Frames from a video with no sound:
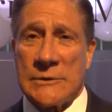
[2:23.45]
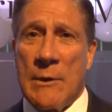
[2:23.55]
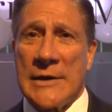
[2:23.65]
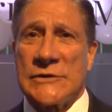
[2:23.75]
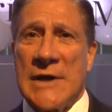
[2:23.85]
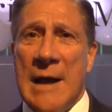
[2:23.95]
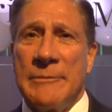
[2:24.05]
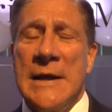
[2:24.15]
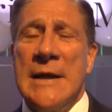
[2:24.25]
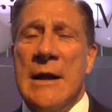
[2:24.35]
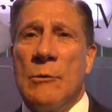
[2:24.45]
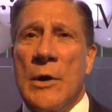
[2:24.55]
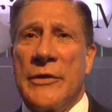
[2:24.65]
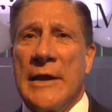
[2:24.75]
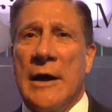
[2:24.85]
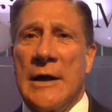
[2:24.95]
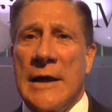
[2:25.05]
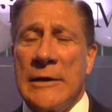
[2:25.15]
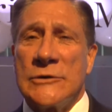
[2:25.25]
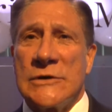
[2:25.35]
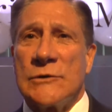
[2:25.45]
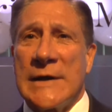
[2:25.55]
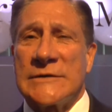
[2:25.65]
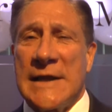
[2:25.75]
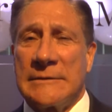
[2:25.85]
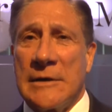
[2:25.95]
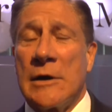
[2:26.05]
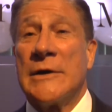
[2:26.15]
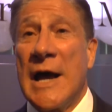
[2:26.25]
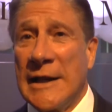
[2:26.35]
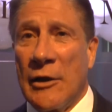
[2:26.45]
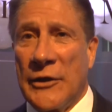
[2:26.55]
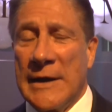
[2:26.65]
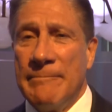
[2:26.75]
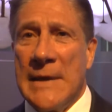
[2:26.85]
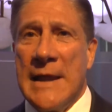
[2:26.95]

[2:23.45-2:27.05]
So we want to stop with energy drinks that are not healthy.